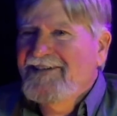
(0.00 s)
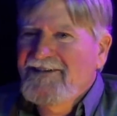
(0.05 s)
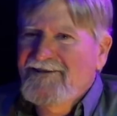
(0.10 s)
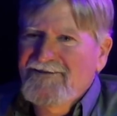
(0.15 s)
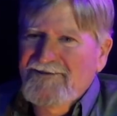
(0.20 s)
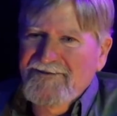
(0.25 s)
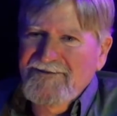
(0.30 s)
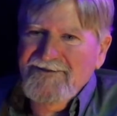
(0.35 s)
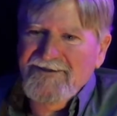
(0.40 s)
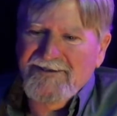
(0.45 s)

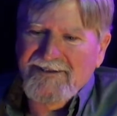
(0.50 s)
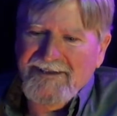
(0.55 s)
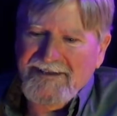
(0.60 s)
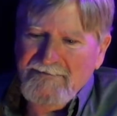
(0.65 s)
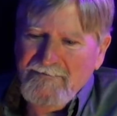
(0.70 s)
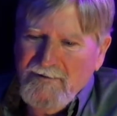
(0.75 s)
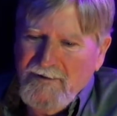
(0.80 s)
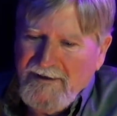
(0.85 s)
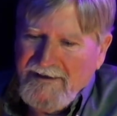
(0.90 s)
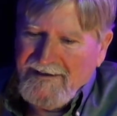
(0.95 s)
later on you're
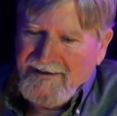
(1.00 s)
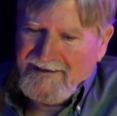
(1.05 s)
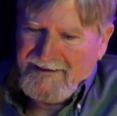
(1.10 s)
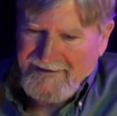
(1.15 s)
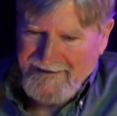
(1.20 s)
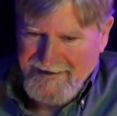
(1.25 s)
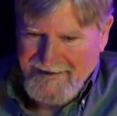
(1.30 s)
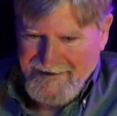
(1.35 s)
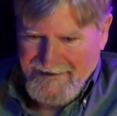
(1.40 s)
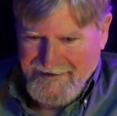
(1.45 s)
like,
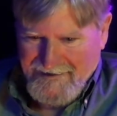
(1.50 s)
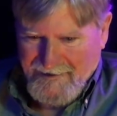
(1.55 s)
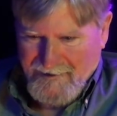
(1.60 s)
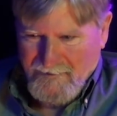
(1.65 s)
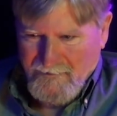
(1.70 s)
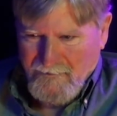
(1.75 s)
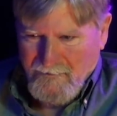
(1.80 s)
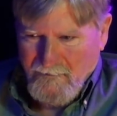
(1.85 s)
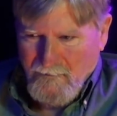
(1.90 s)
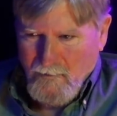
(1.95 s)

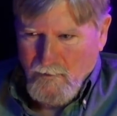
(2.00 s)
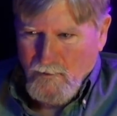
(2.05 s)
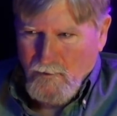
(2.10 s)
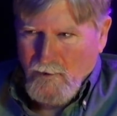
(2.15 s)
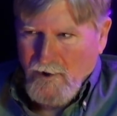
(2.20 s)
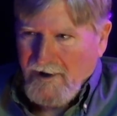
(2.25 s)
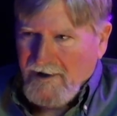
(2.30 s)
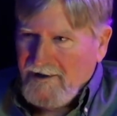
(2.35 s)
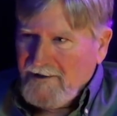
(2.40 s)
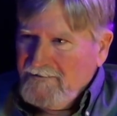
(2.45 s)

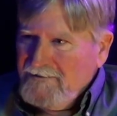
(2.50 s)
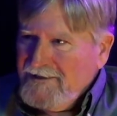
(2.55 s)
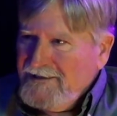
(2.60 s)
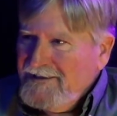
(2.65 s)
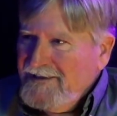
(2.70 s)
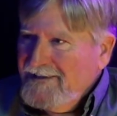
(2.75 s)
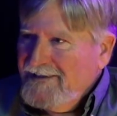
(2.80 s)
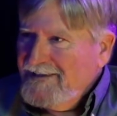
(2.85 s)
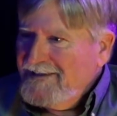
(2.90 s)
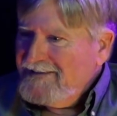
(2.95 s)
wow, we
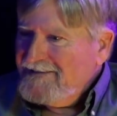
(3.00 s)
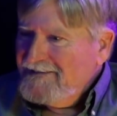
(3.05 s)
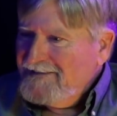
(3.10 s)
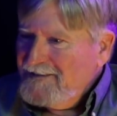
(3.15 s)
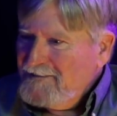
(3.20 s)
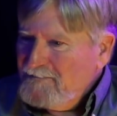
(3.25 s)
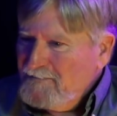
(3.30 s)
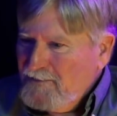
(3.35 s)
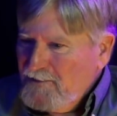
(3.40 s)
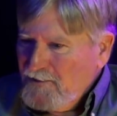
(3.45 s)
did that to
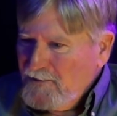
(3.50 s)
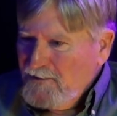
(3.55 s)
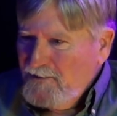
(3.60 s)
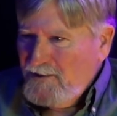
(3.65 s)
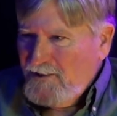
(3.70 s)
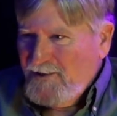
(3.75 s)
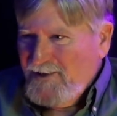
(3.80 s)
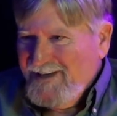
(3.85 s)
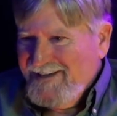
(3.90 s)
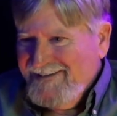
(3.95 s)
that poor
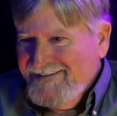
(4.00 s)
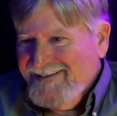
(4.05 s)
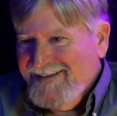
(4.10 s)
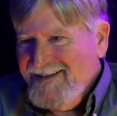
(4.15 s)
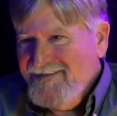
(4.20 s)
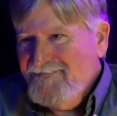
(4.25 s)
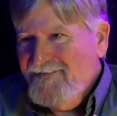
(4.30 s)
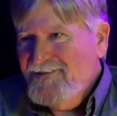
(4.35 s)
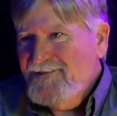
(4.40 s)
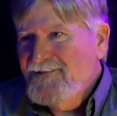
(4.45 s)

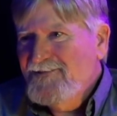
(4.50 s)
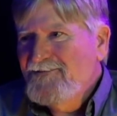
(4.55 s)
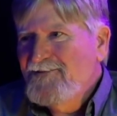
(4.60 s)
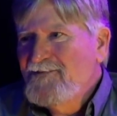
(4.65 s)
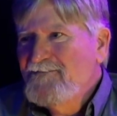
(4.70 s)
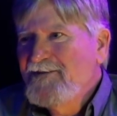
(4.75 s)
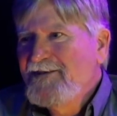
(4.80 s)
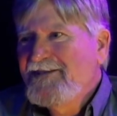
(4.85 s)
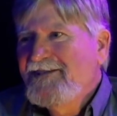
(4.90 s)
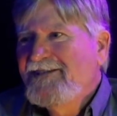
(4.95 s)
that poor
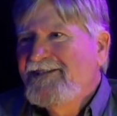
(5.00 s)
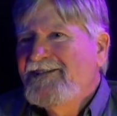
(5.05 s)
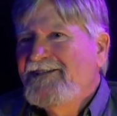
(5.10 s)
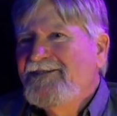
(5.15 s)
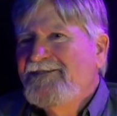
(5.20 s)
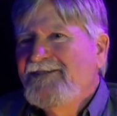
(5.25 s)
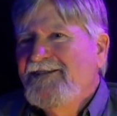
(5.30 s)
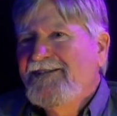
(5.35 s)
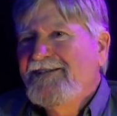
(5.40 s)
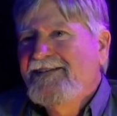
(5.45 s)
woman, you
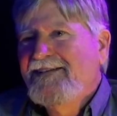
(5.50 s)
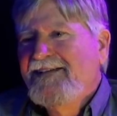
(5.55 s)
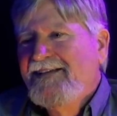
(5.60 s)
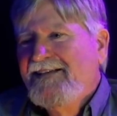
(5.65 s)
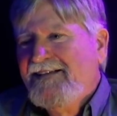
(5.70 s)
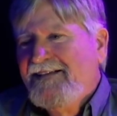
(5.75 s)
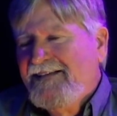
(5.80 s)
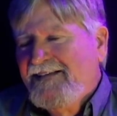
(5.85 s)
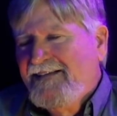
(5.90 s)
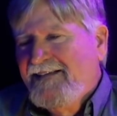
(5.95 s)
know. And
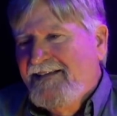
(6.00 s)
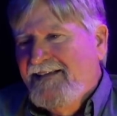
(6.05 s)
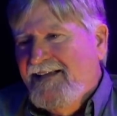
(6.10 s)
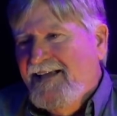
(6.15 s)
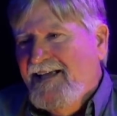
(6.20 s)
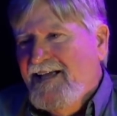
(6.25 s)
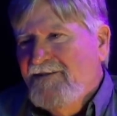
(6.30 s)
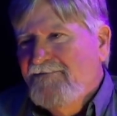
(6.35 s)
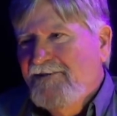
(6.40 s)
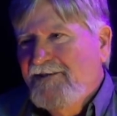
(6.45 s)

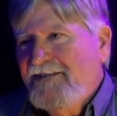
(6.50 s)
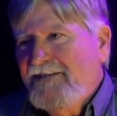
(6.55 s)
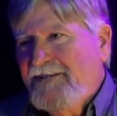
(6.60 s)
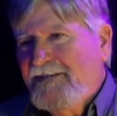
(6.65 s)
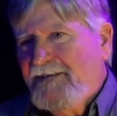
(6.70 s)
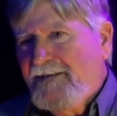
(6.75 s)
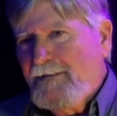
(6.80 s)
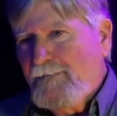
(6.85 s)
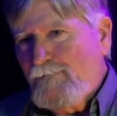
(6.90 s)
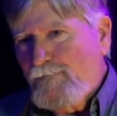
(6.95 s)
having
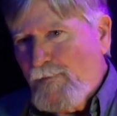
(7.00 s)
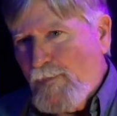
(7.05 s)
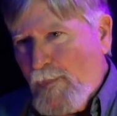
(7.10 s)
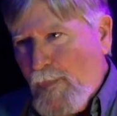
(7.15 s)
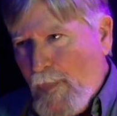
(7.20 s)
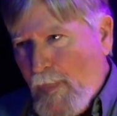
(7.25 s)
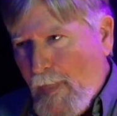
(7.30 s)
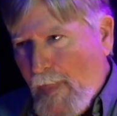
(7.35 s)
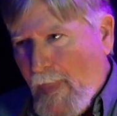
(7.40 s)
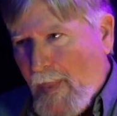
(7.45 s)

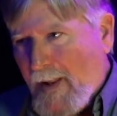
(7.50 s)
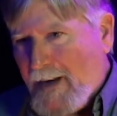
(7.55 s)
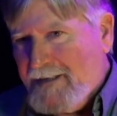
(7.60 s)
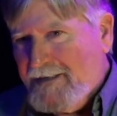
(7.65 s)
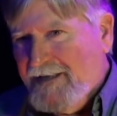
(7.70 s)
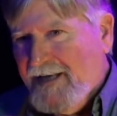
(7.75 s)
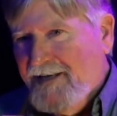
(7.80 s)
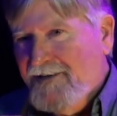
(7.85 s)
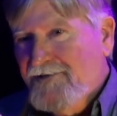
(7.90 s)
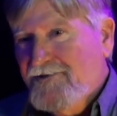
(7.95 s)

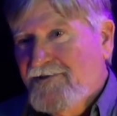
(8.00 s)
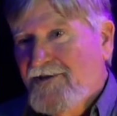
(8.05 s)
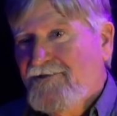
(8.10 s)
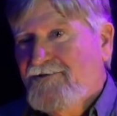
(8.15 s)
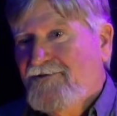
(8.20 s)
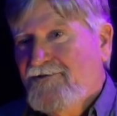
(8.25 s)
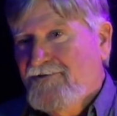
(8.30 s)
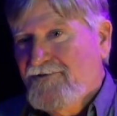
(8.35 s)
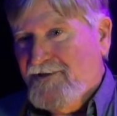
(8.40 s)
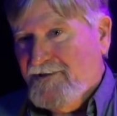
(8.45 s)

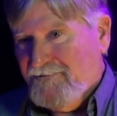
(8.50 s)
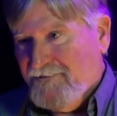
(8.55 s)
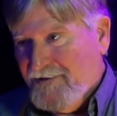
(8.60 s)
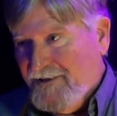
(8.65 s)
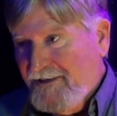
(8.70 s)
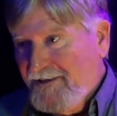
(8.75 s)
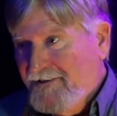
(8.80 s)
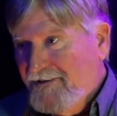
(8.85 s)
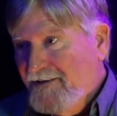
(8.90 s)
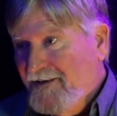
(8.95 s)
ancestors that were
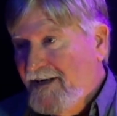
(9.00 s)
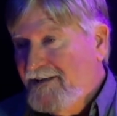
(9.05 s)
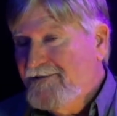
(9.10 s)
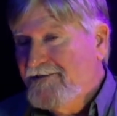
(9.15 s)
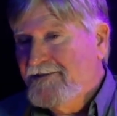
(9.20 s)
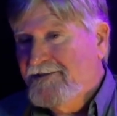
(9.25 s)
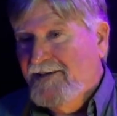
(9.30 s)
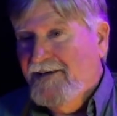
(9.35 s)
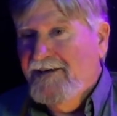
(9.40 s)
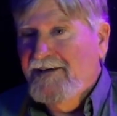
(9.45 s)
here at
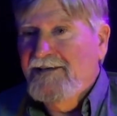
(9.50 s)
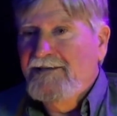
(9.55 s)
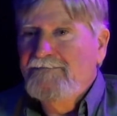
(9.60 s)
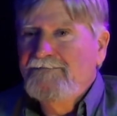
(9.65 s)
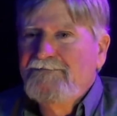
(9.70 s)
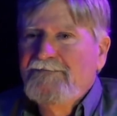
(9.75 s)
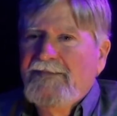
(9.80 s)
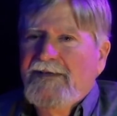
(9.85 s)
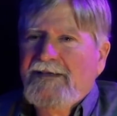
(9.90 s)
the time,